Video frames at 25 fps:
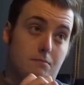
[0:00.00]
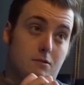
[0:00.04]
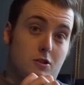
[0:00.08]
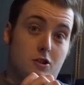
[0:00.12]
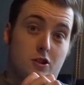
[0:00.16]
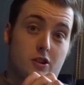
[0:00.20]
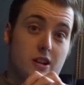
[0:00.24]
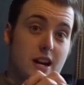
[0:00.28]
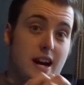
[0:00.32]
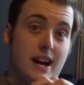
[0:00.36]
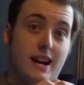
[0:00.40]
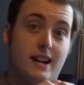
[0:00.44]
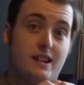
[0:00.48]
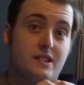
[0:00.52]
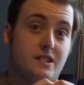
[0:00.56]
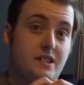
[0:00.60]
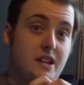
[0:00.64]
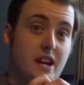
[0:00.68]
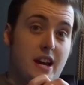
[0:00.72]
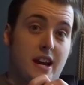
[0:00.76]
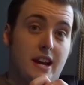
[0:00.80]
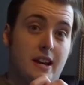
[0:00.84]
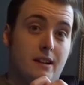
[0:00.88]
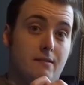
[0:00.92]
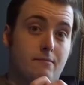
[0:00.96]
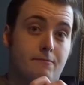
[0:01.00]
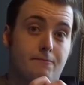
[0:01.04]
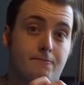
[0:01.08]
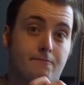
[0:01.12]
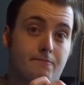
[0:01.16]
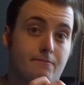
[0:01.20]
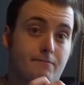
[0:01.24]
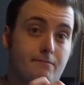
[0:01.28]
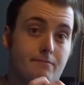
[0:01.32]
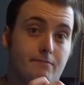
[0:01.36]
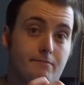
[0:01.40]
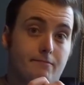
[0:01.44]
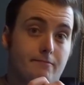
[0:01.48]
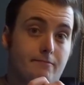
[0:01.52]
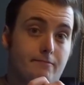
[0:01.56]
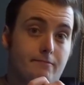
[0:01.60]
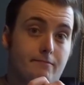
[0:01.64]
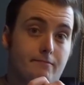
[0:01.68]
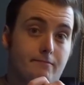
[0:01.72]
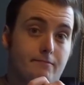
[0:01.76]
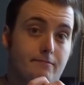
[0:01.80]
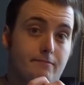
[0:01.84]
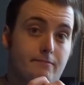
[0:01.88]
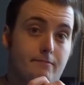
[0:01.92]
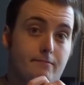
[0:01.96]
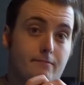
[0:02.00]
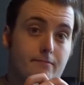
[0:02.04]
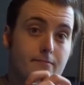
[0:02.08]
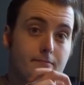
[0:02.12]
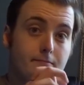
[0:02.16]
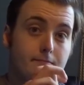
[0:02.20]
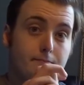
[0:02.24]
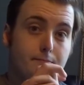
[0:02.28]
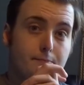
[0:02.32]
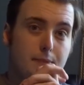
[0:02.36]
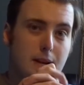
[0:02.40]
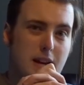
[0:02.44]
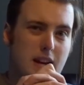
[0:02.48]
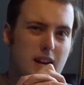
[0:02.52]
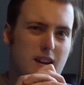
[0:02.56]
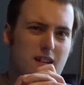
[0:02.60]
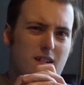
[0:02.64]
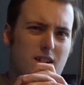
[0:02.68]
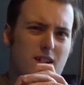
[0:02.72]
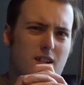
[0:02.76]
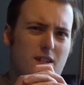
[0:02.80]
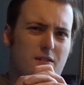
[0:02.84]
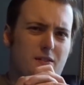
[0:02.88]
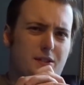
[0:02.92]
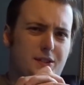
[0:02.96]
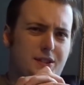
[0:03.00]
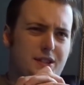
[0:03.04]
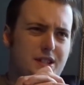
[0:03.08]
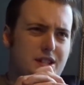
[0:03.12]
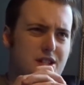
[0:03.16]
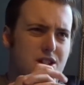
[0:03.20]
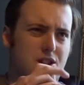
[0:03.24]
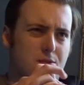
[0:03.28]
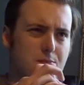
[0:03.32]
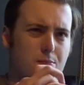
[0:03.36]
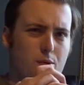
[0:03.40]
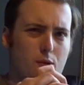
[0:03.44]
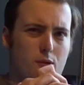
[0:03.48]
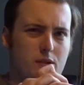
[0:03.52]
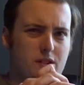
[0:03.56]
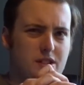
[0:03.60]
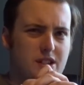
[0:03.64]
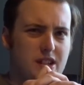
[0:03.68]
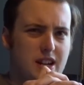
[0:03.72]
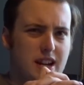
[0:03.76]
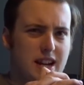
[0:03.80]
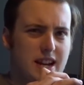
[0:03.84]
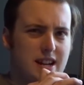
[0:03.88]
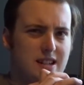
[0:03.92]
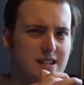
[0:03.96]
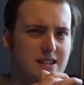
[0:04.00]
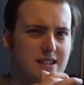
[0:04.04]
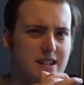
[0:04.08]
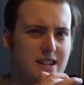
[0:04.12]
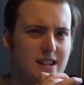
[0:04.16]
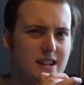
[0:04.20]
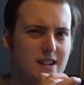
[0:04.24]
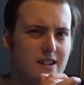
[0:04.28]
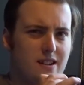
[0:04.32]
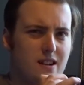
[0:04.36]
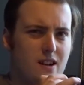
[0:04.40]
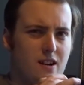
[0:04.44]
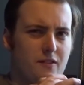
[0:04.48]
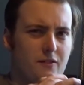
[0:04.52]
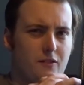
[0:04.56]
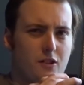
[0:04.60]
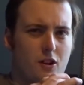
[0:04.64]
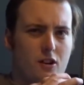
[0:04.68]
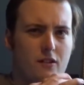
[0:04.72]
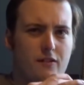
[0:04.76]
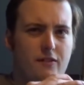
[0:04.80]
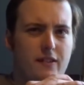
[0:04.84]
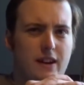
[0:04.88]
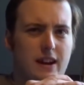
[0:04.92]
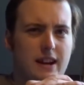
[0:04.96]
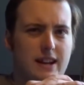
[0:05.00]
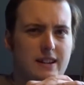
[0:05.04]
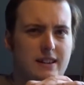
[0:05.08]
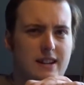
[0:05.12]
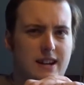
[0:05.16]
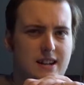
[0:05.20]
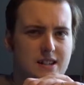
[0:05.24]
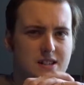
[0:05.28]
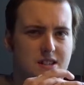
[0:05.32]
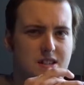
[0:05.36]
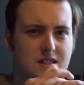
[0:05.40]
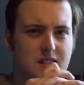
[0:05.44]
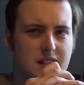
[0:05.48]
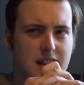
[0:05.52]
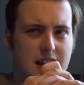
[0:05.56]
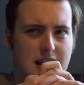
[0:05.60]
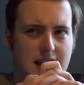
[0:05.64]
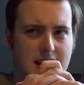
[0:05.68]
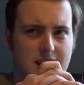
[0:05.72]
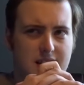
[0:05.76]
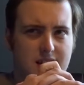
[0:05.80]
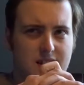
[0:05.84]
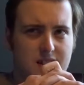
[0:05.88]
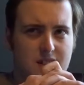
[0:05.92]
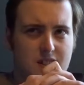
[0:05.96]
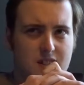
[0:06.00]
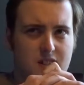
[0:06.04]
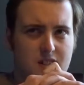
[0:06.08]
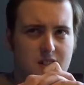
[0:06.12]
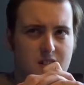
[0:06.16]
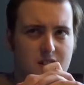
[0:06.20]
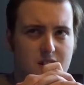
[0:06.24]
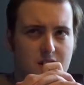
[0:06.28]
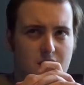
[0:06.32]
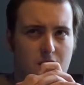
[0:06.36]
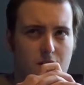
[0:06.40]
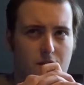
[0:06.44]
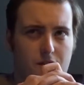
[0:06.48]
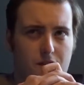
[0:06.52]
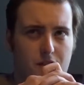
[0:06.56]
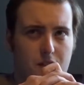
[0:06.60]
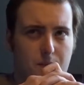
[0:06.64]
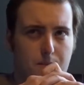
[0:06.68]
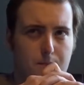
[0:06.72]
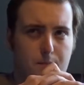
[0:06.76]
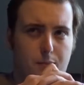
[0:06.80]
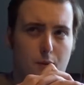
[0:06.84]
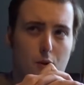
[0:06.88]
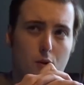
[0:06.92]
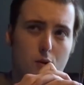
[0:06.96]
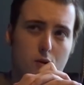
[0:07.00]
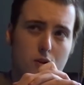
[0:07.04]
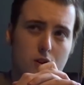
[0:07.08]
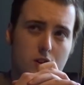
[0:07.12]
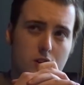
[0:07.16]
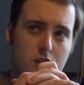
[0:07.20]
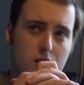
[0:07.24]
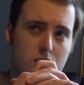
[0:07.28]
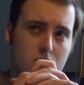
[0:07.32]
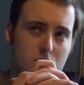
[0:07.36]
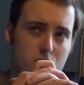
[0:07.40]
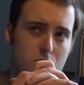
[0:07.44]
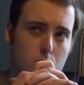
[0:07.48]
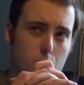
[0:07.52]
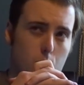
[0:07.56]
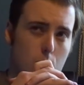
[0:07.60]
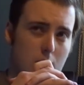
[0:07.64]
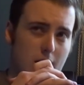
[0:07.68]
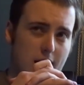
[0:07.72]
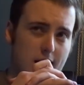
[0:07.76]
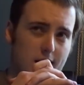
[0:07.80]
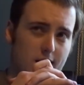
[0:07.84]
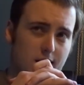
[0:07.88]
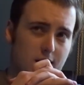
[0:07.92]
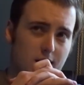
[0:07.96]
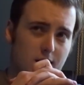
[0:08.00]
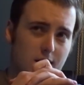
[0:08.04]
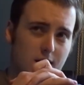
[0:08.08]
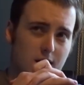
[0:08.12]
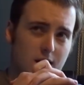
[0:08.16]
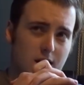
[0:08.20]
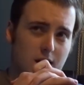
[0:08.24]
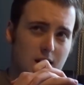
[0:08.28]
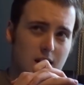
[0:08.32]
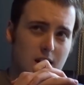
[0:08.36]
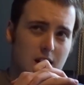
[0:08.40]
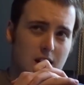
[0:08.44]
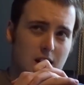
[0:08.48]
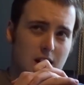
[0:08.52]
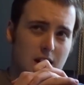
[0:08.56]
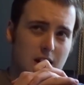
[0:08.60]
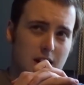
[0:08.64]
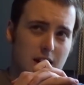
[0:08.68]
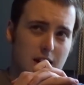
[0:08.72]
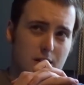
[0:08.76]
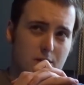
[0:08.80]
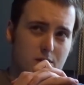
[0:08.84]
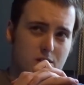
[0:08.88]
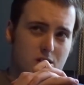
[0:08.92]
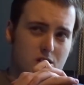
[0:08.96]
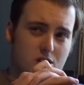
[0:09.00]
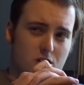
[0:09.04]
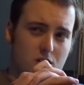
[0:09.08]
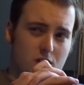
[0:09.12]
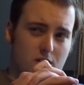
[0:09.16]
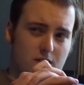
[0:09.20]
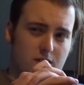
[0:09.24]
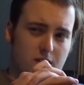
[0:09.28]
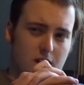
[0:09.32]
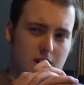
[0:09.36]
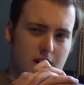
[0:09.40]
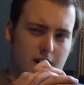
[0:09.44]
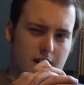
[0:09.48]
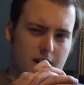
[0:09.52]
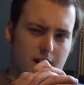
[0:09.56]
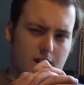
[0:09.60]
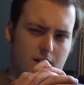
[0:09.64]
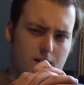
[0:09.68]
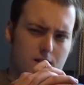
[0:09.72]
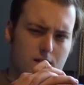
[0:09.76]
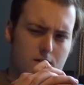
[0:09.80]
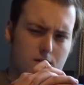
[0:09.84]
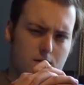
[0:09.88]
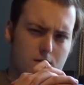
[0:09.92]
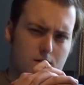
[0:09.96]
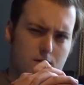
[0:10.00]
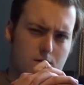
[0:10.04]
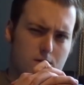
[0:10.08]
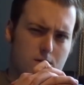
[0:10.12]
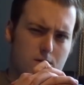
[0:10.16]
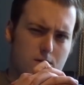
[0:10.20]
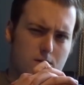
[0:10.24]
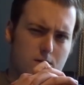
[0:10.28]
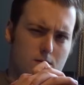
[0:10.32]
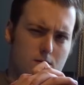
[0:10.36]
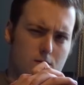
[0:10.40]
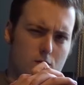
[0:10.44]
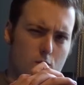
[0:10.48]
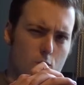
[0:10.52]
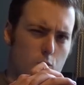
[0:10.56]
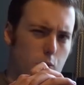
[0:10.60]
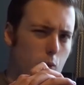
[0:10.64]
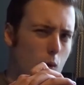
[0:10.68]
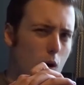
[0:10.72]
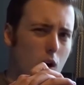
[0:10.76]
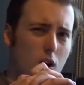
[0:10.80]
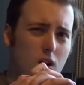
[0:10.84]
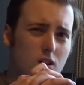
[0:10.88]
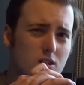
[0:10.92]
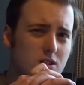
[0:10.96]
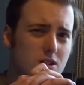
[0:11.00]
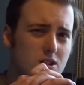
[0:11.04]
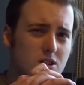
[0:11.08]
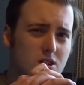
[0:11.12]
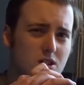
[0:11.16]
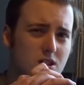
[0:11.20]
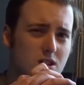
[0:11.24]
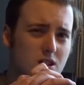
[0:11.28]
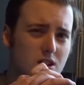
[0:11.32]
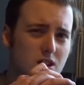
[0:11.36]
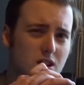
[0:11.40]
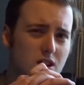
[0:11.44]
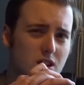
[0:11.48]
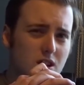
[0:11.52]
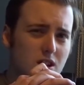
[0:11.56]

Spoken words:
Good acting. Bit of a disappointing ending. I've got a feeling that's the end of the book as well. It was sort of like, what?